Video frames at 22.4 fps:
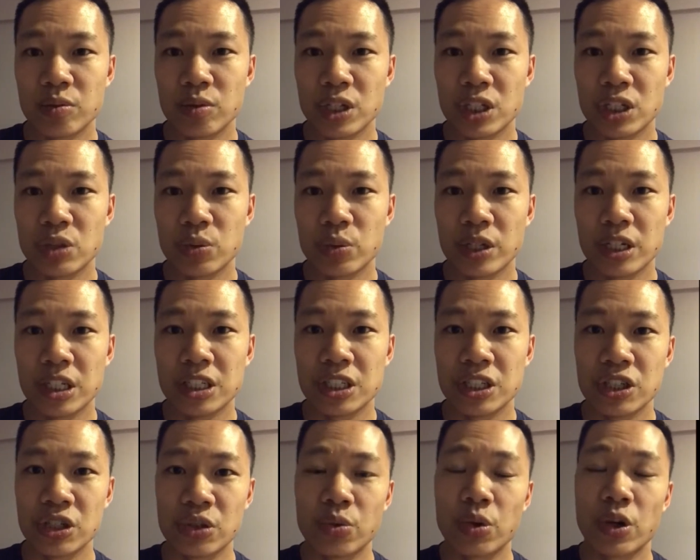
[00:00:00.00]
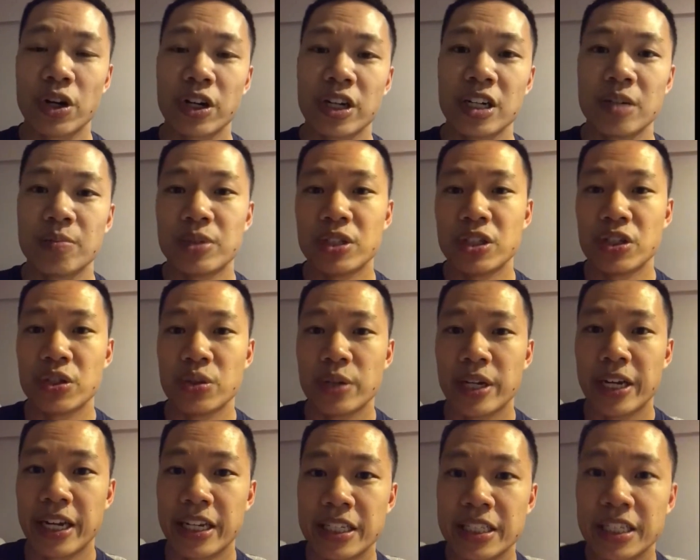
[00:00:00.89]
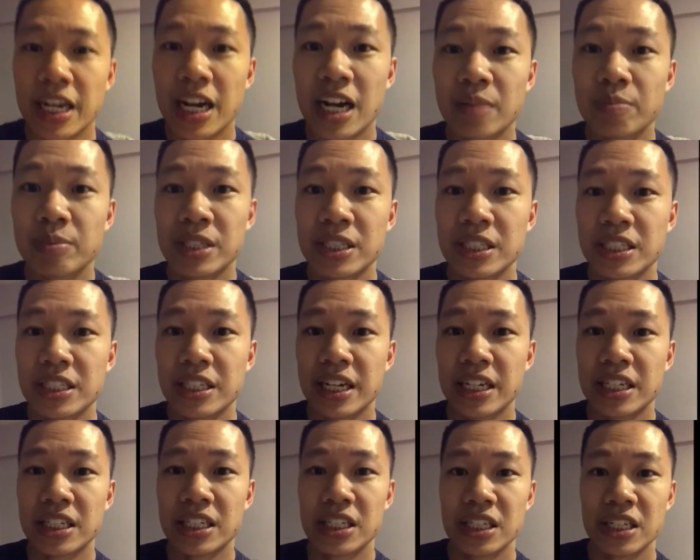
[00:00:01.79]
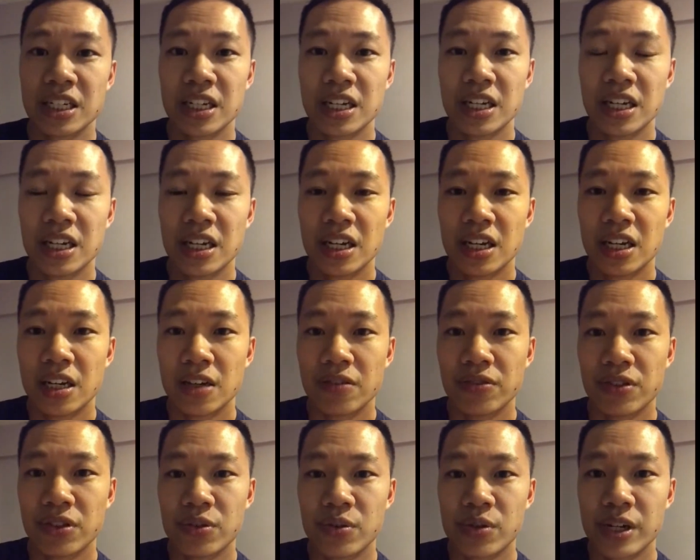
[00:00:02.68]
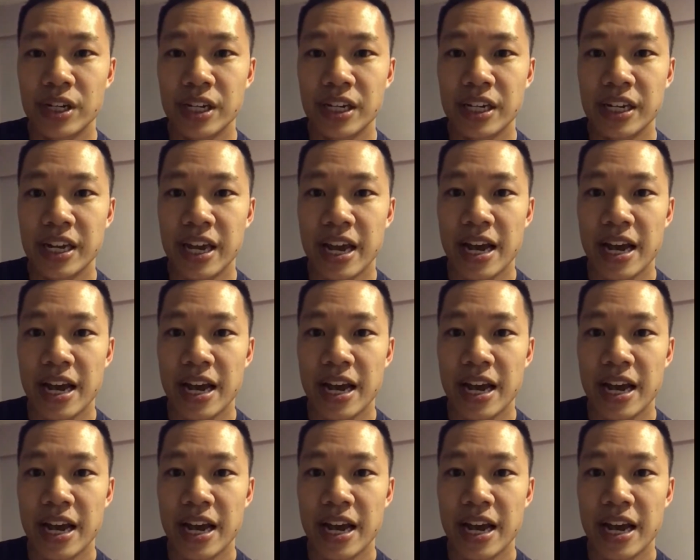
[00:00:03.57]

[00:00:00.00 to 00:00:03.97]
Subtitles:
which was to work up to a top set of 3